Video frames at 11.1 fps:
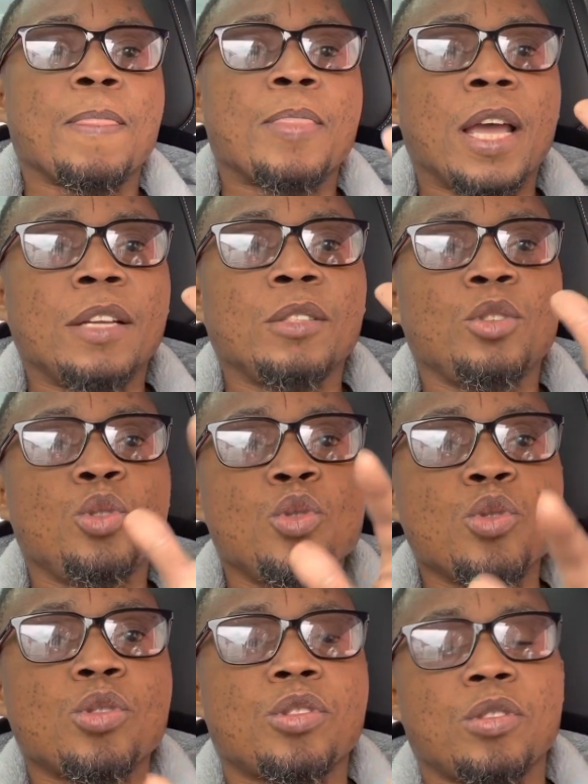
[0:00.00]
Then
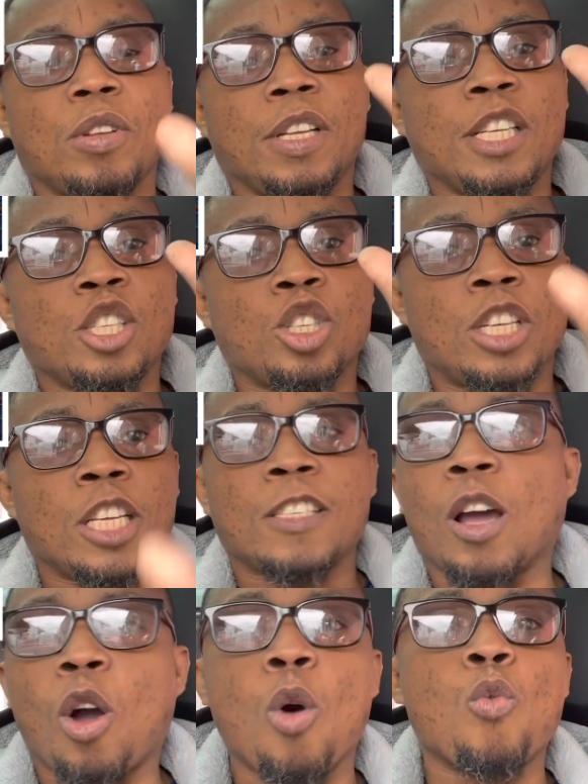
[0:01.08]
use the
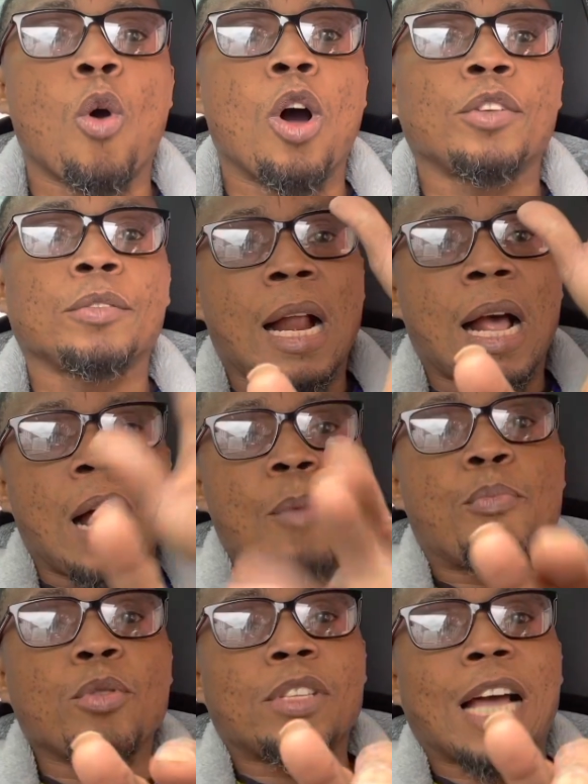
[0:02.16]
second one and
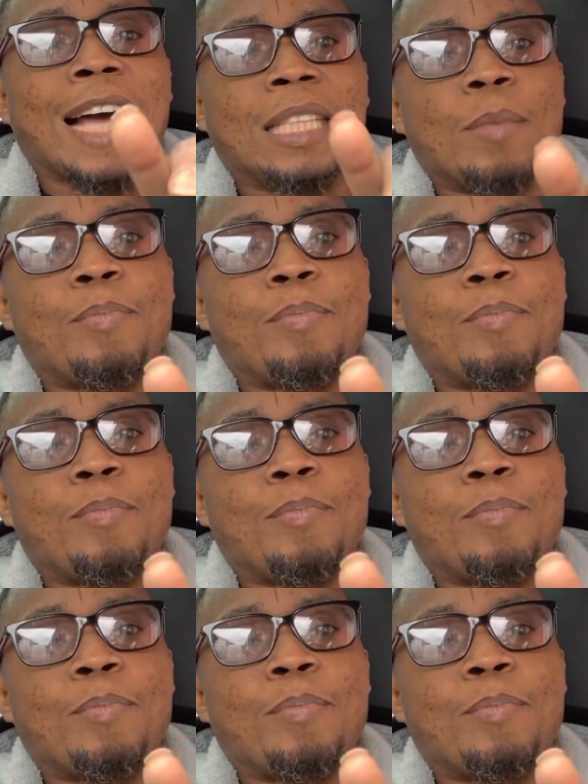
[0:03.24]
put at the